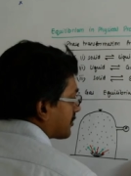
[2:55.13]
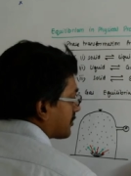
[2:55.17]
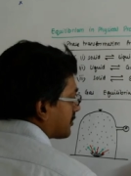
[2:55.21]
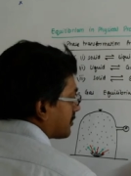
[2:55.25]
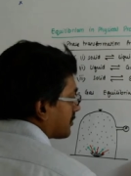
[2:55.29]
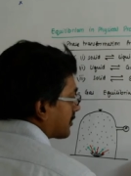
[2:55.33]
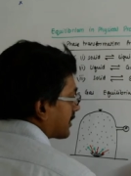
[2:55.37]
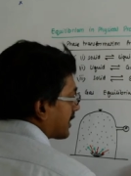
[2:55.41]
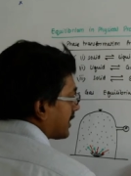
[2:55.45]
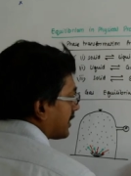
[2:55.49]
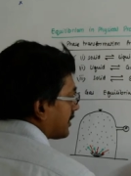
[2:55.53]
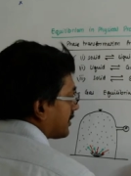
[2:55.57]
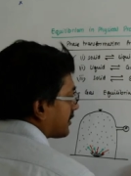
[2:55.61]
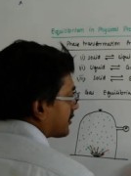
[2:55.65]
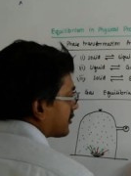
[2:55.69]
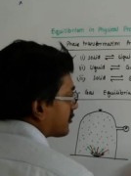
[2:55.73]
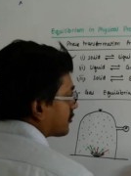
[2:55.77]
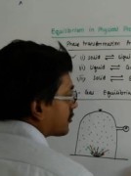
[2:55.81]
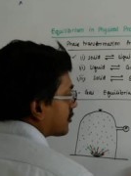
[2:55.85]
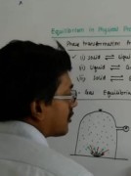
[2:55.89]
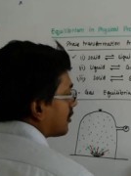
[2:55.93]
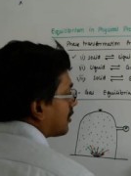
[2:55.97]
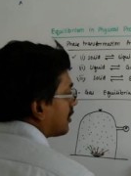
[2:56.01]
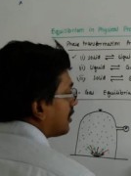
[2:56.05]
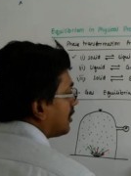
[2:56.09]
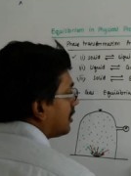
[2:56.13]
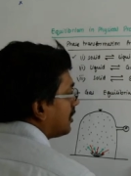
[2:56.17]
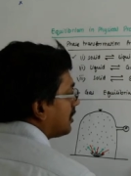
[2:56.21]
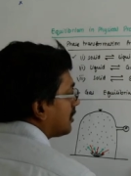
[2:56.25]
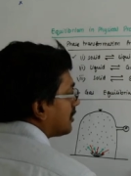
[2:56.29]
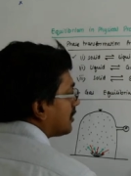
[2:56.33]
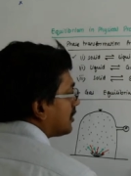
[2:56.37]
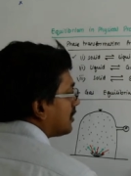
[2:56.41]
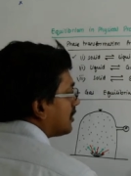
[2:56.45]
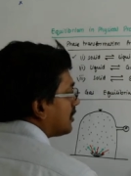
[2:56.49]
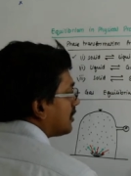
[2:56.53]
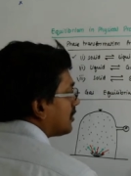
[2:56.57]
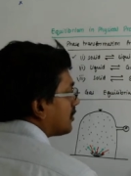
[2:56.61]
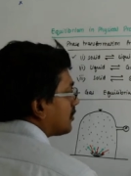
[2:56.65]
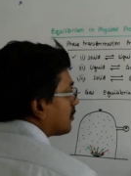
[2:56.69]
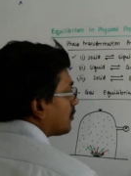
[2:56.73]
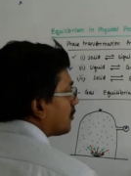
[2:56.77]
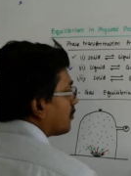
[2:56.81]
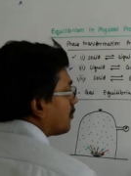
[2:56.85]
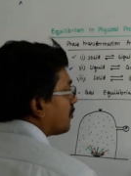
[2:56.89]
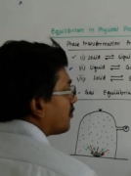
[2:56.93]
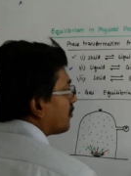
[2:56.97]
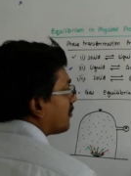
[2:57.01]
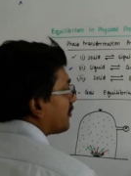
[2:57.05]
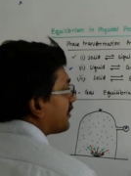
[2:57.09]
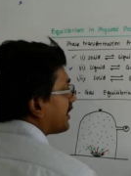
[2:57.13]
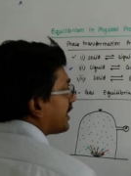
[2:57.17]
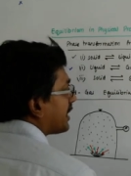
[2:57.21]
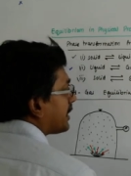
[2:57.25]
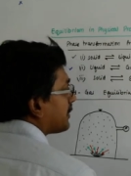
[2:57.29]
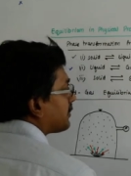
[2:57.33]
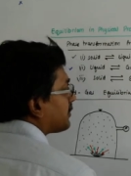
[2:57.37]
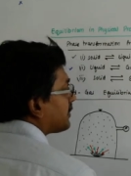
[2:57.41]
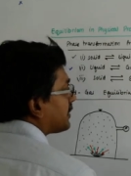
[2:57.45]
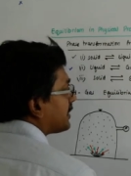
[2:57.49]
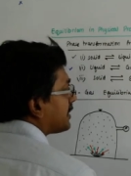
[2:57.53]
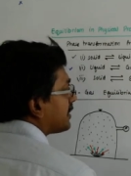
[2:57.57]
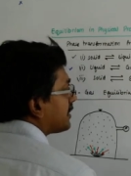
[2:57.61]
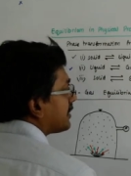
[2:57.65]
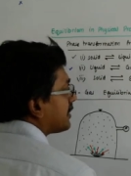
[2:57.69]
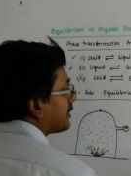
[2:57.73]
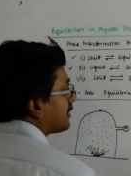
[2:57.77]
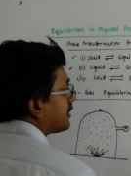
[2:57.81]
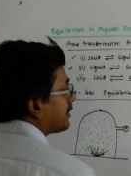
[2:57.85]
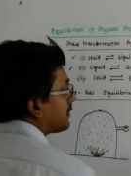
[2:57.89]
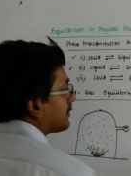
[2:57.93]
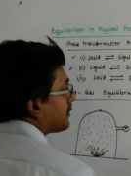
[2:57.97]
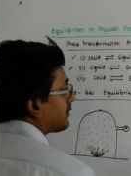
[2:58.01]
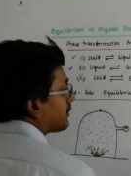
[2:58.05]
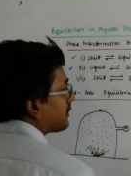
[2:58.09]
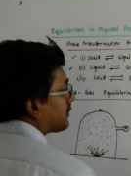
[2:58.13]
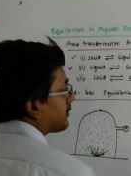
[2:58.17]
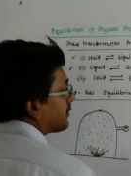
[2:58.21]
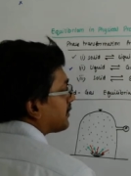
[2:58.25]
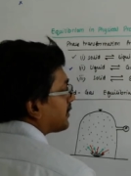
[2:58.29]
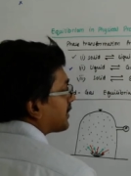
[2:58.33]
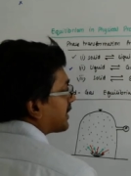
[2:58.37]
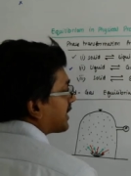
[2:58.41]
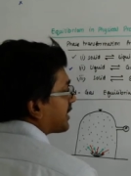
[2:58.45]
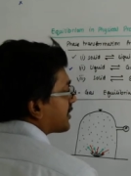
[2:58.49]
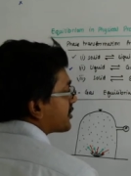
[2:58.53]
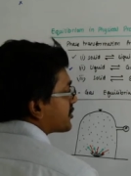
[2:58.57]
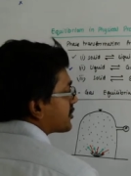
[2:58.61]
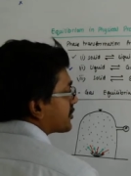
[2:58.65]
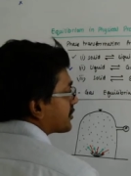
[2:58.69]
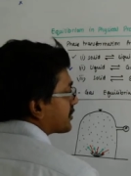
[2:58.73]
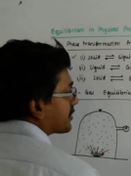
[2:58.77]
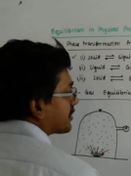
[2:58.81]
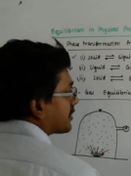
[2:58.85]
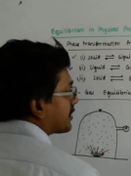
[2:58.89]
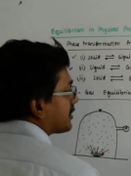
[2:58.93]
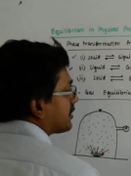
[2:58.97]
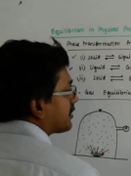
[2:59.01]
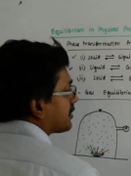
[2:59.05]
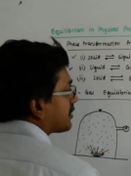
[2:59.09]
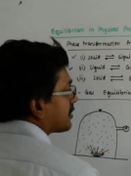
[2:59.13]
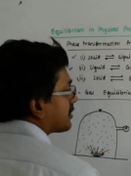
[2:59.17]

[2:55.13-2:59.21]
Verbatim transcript: Okay, it is called vapor pressure